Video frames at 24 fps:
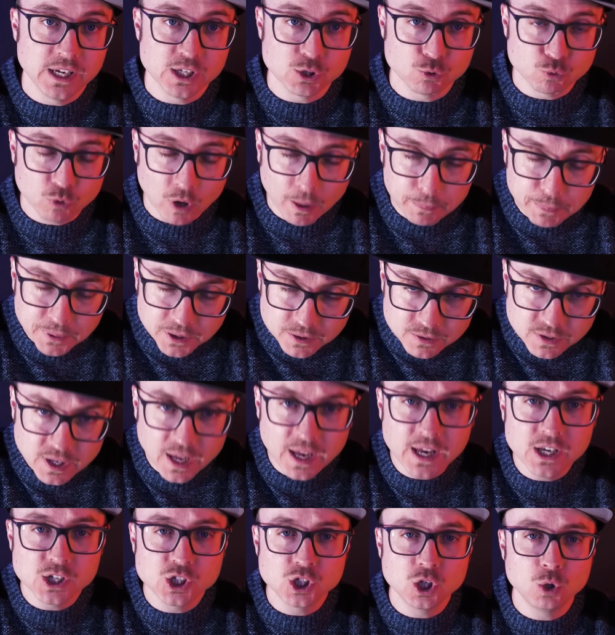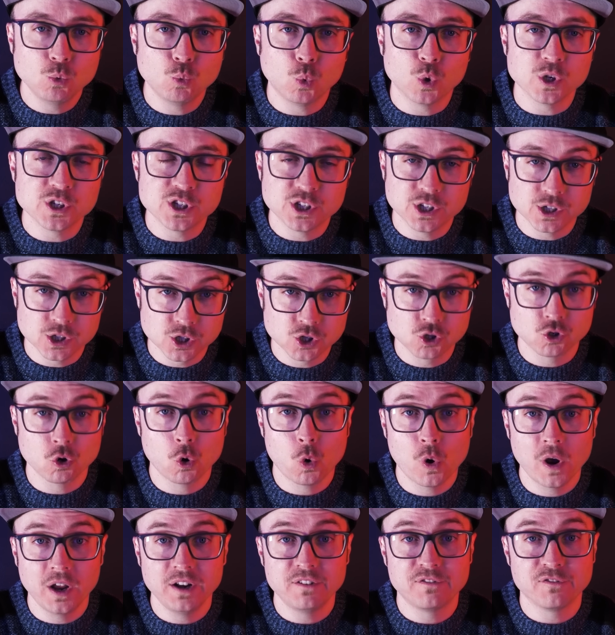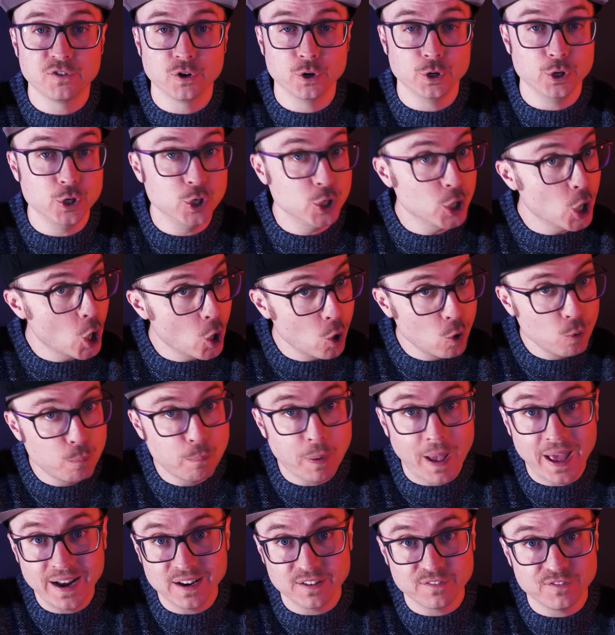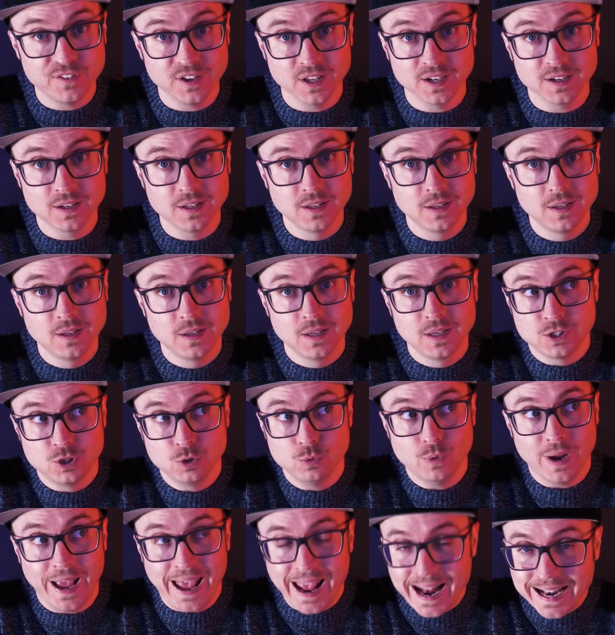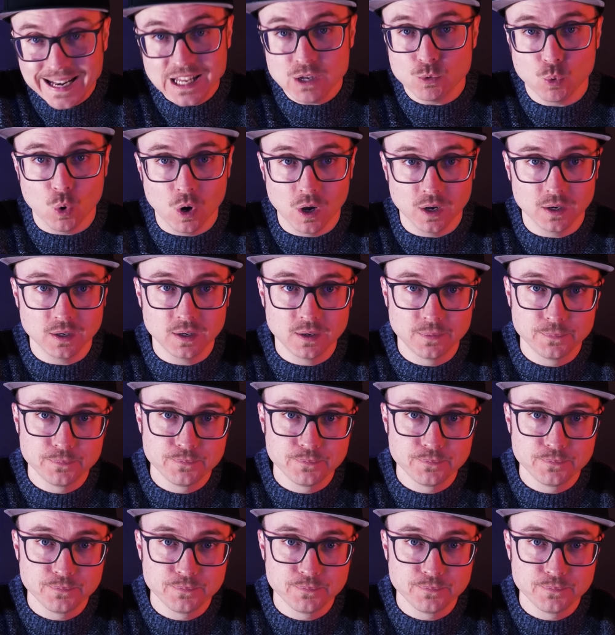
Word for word: His reputation was destroyed for no benefit to anyone.